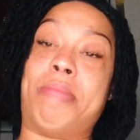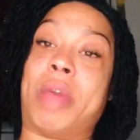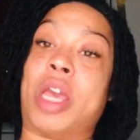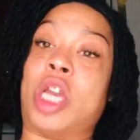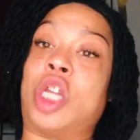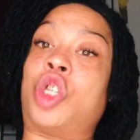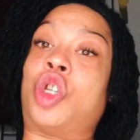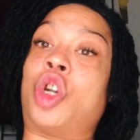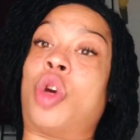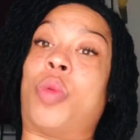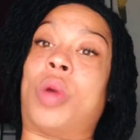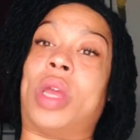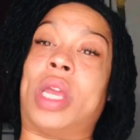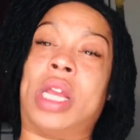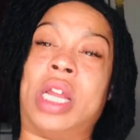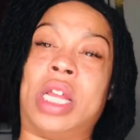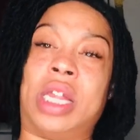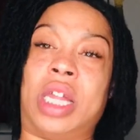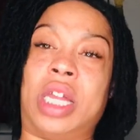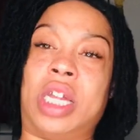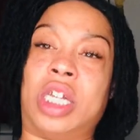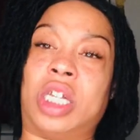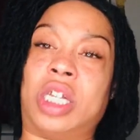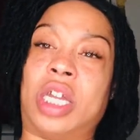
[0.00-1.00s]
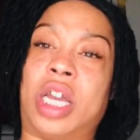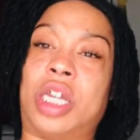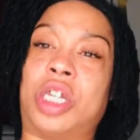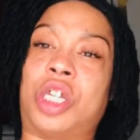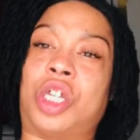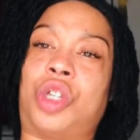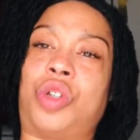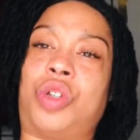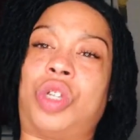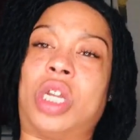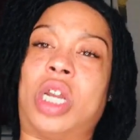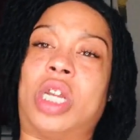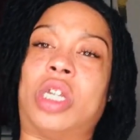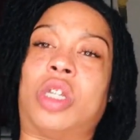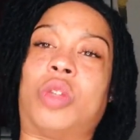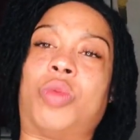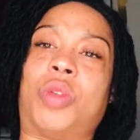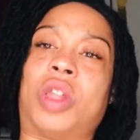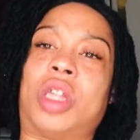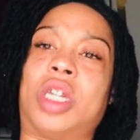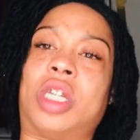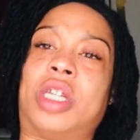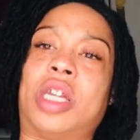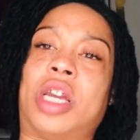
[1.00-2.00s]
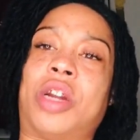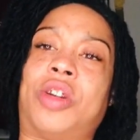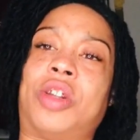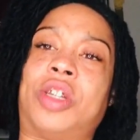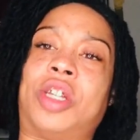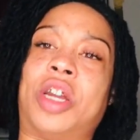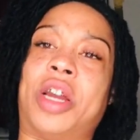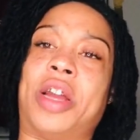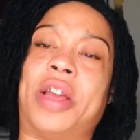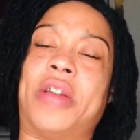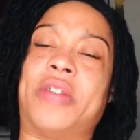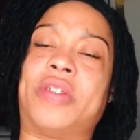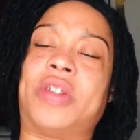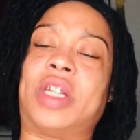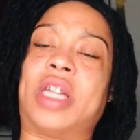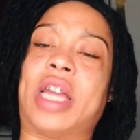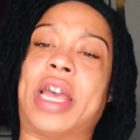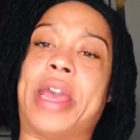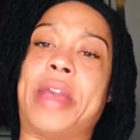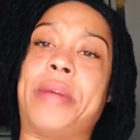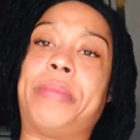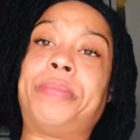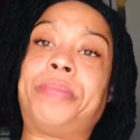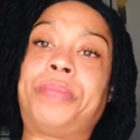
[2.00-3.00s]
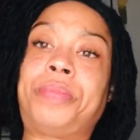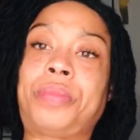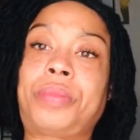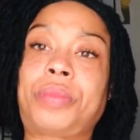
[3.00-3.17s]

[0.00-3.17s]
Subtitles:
Make sure when anything changes, you change it with the Secretary of State.